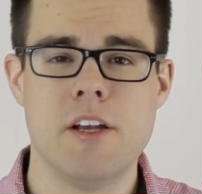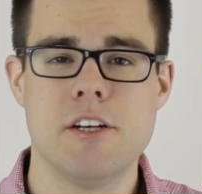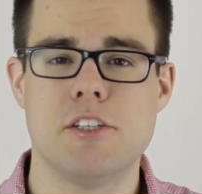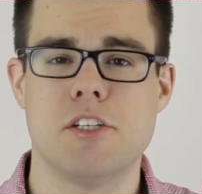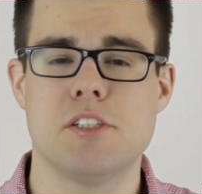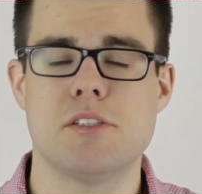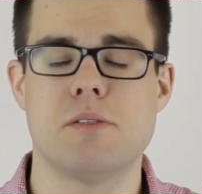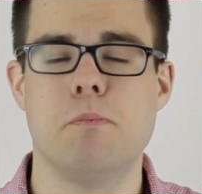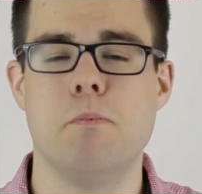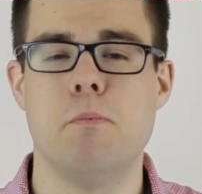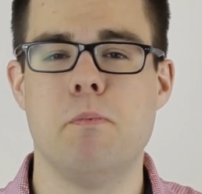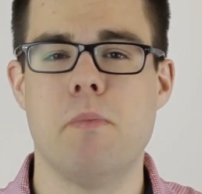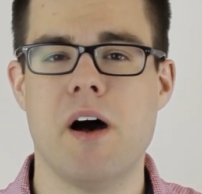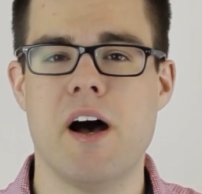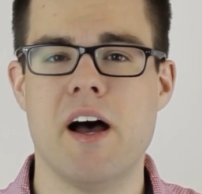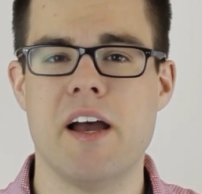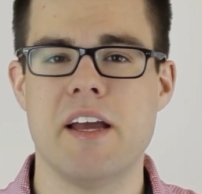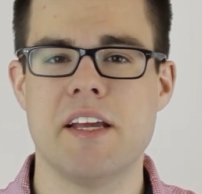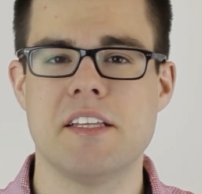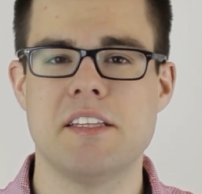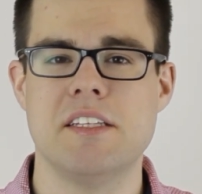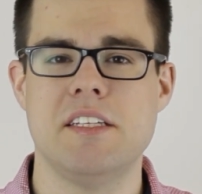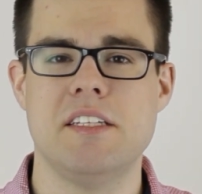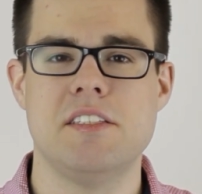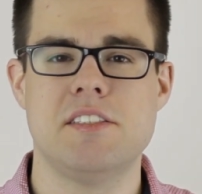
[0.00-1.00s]
Just
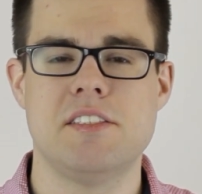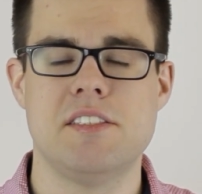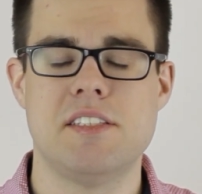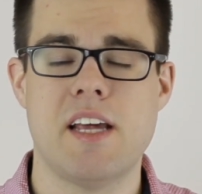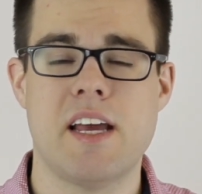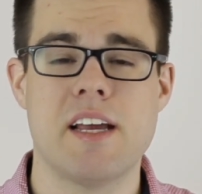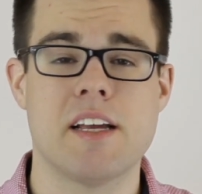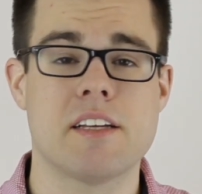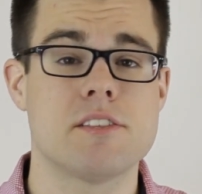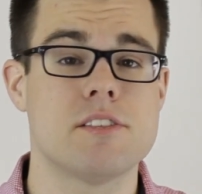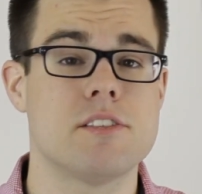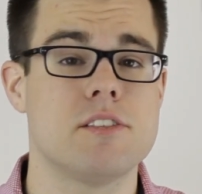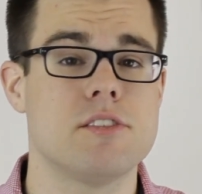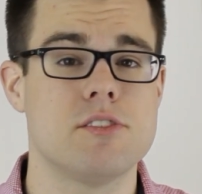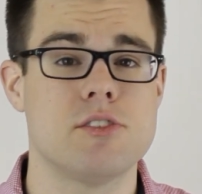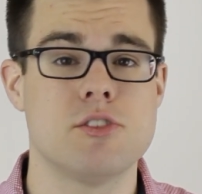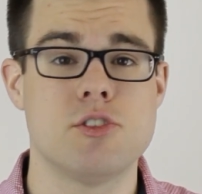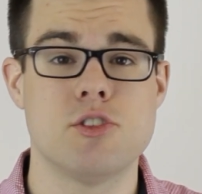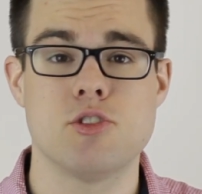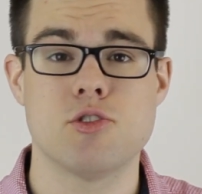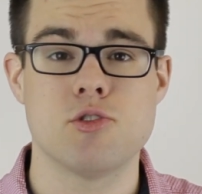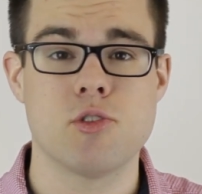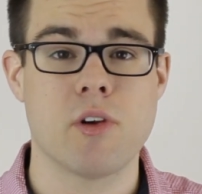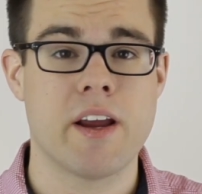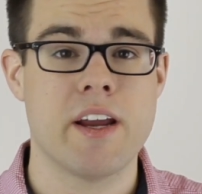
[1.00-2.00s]
buying these decks
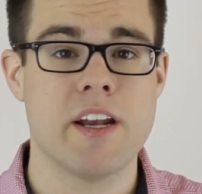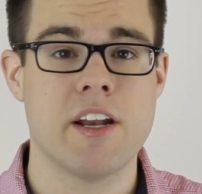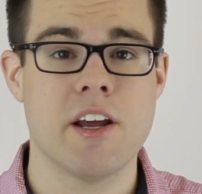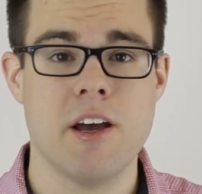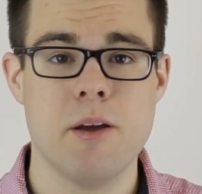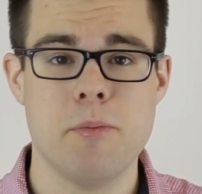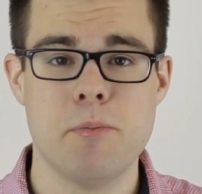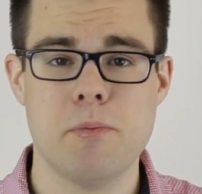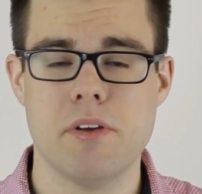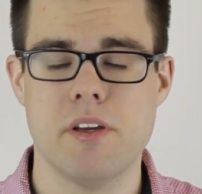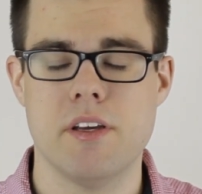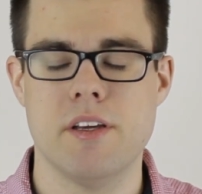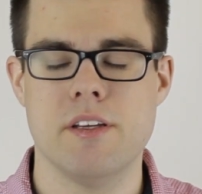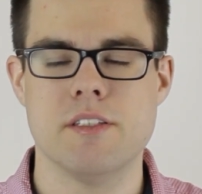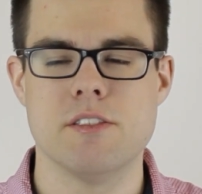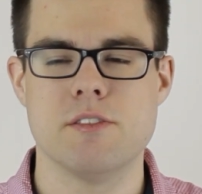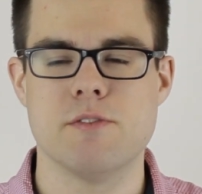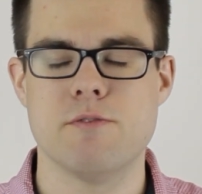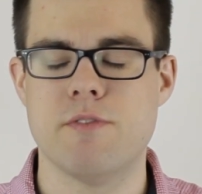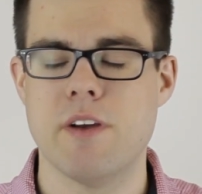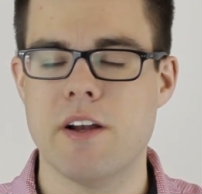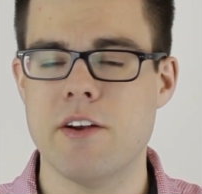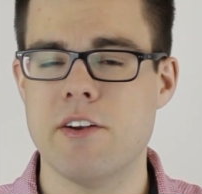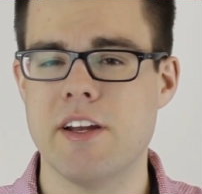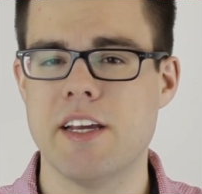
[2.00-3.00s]
straight up is
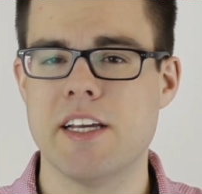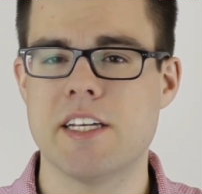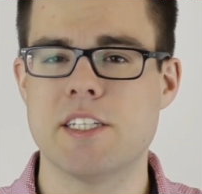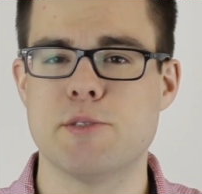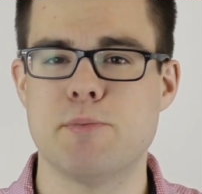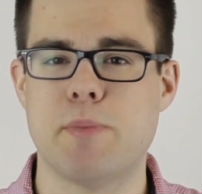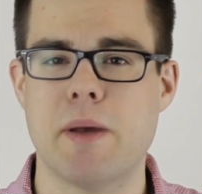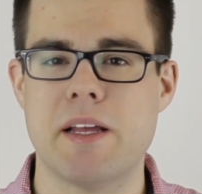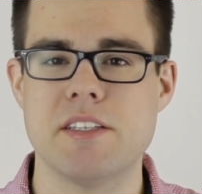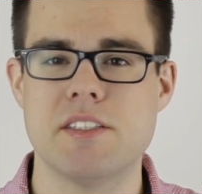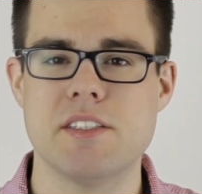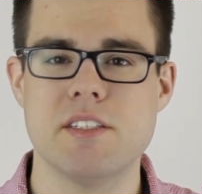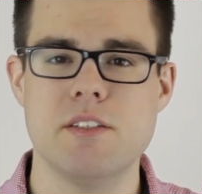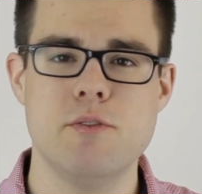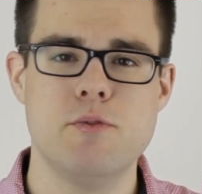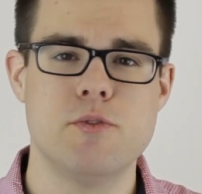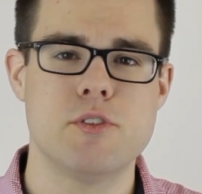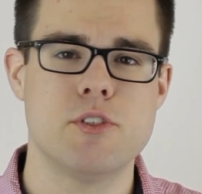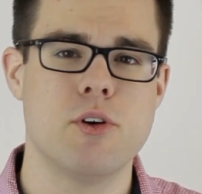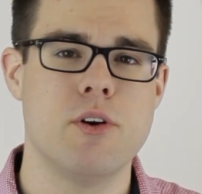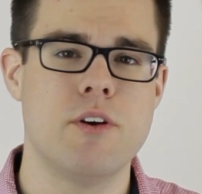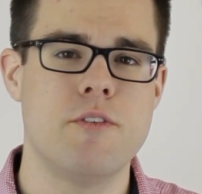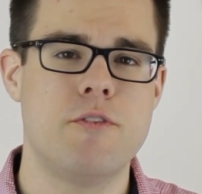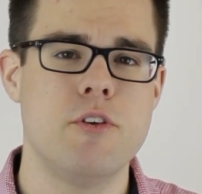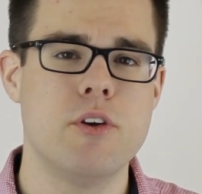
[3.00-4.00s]
very expensive,
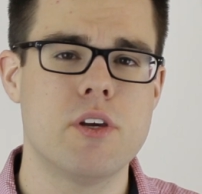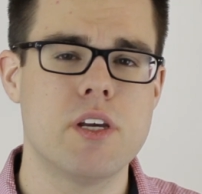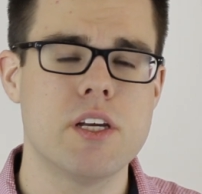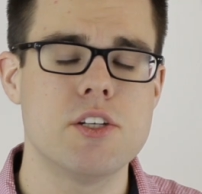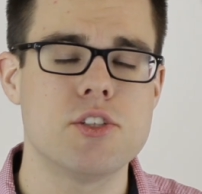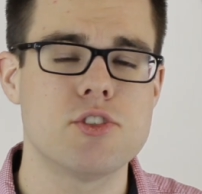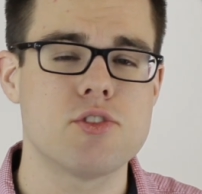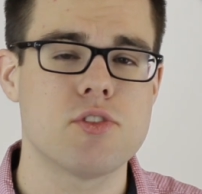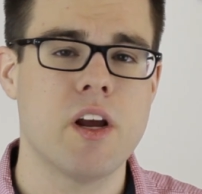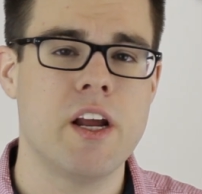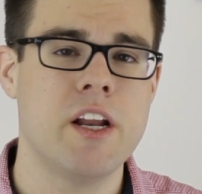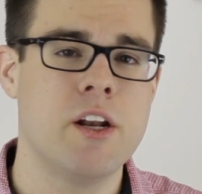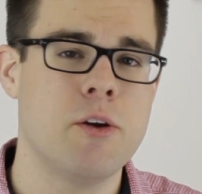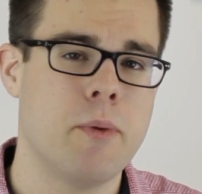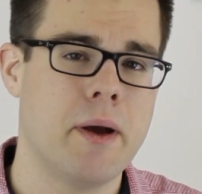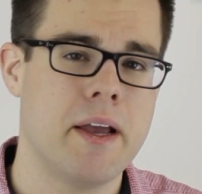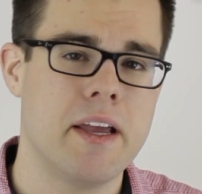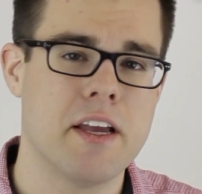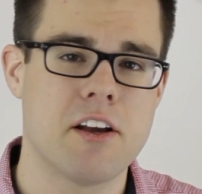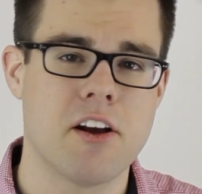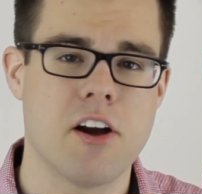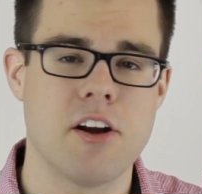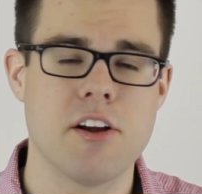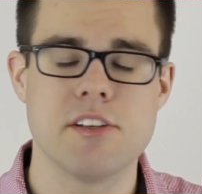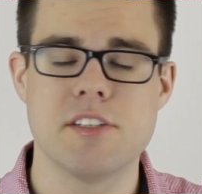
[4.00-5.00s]
so if you can trade
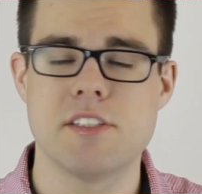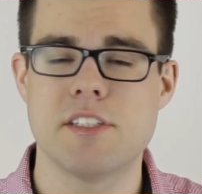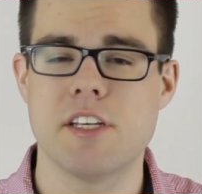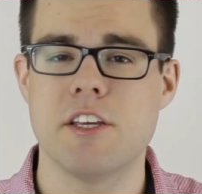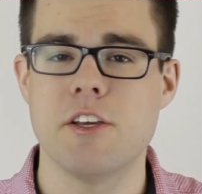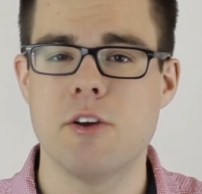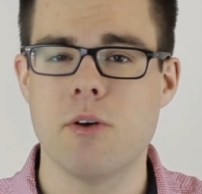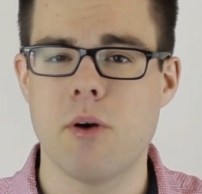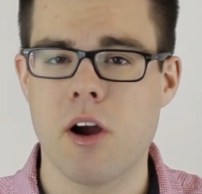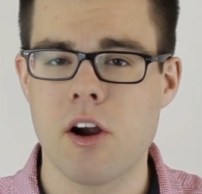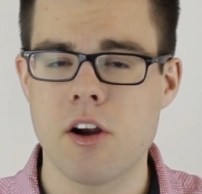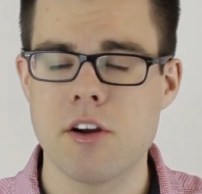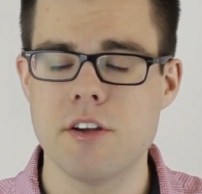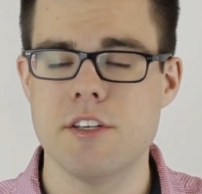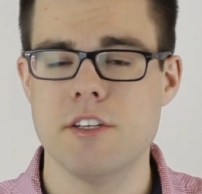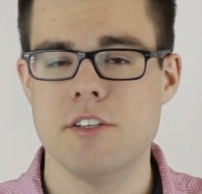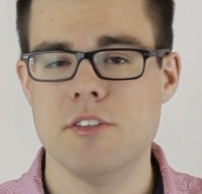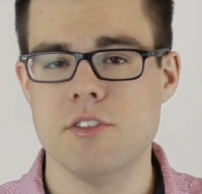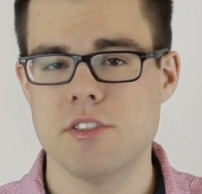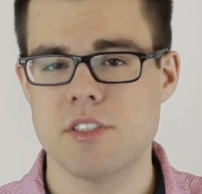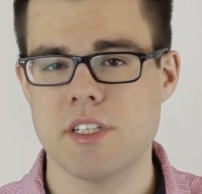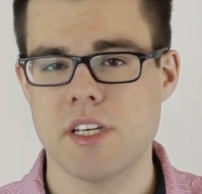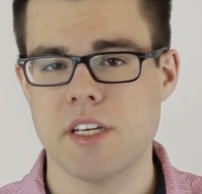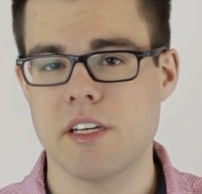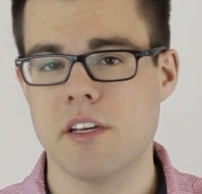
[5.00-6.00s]
away cards that you aren't
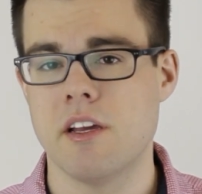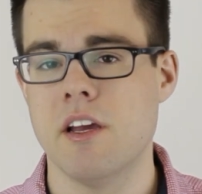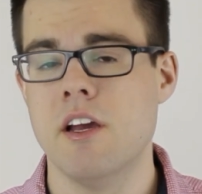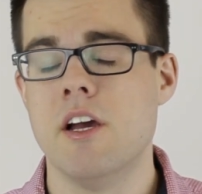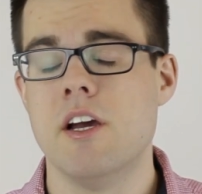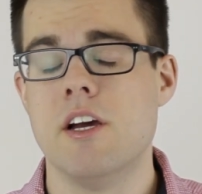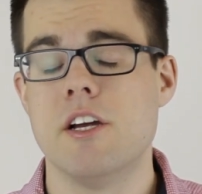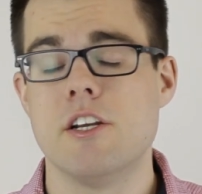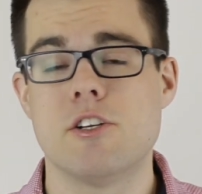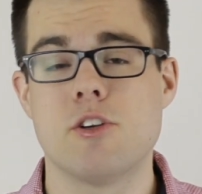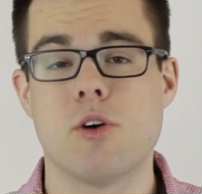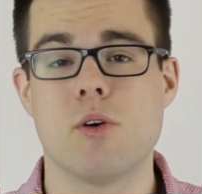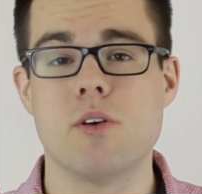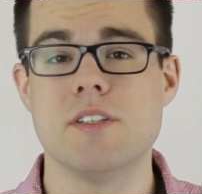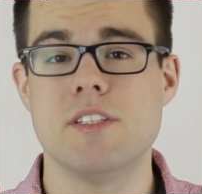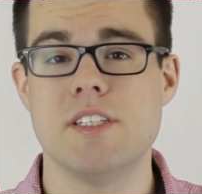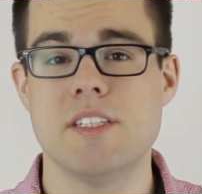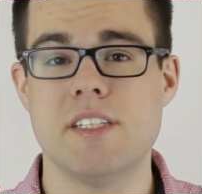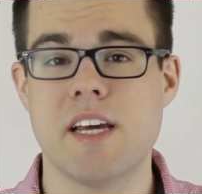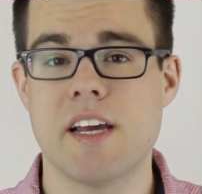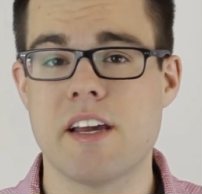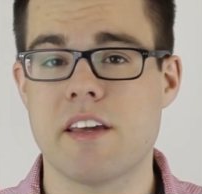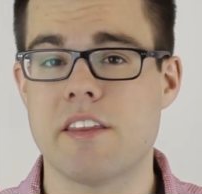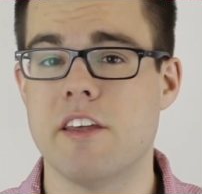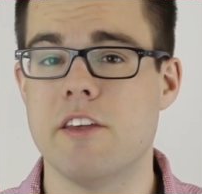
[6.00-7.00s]
using towards a
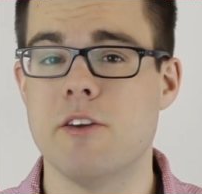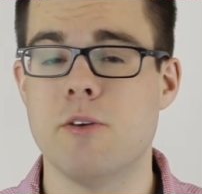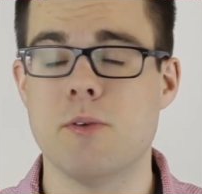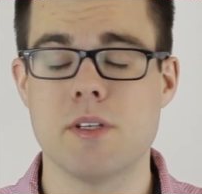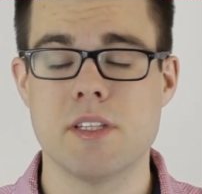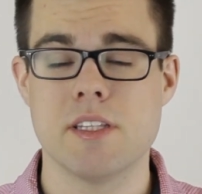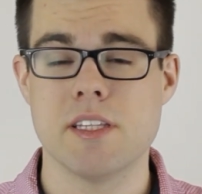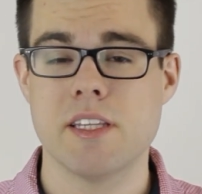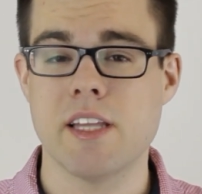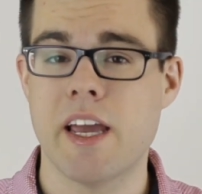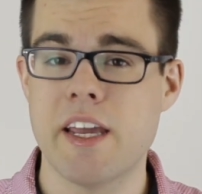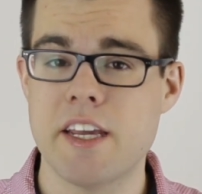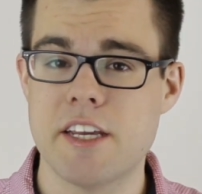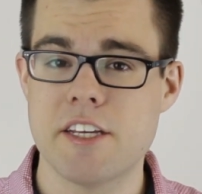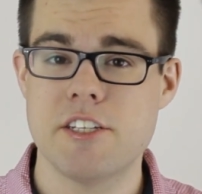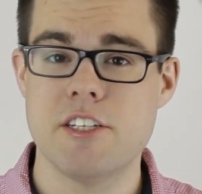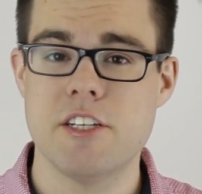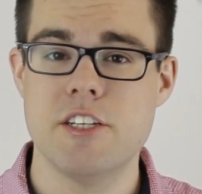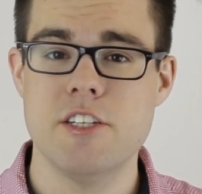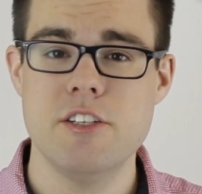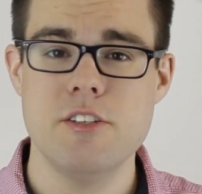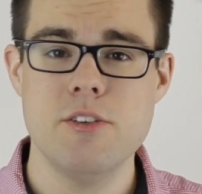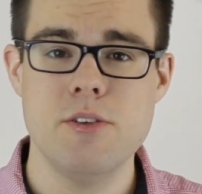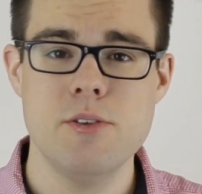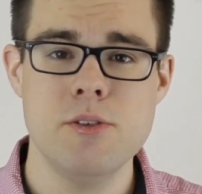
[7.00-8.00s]
deck that you would like
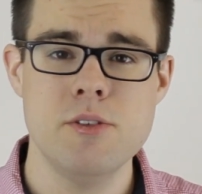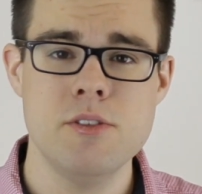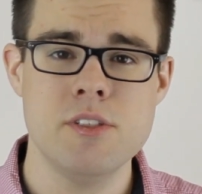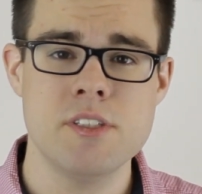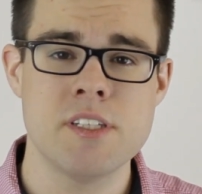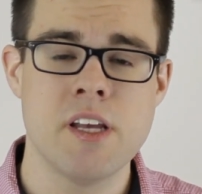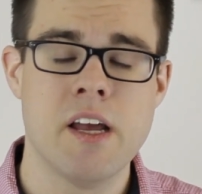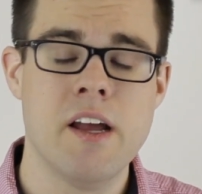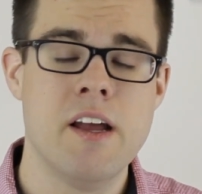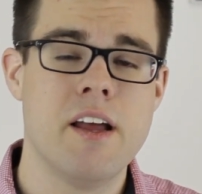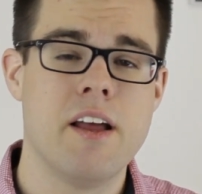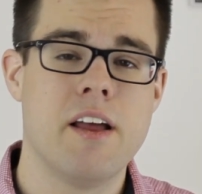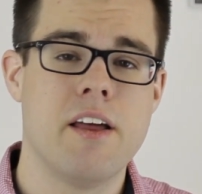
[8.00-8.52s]
to use,